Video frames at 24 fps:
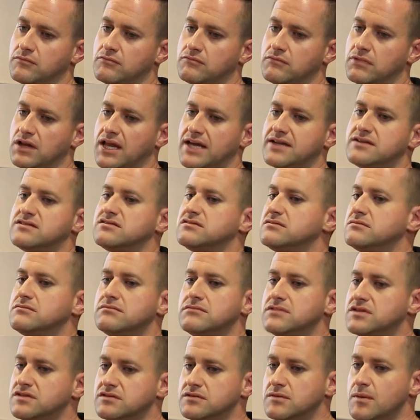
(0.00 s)
relate to
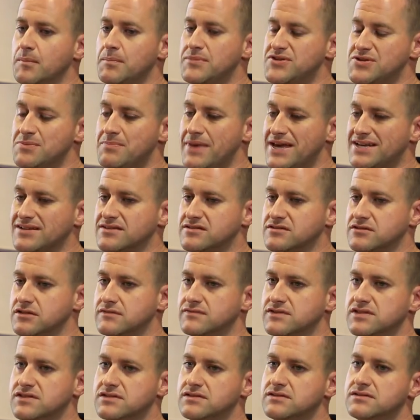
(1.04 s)
better
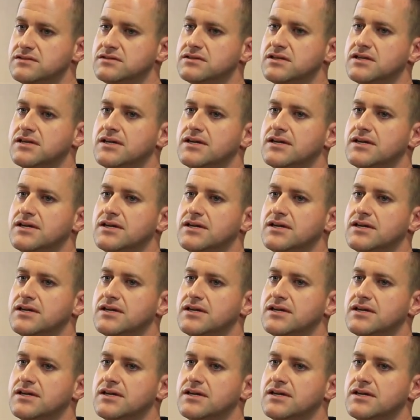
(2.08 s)
services.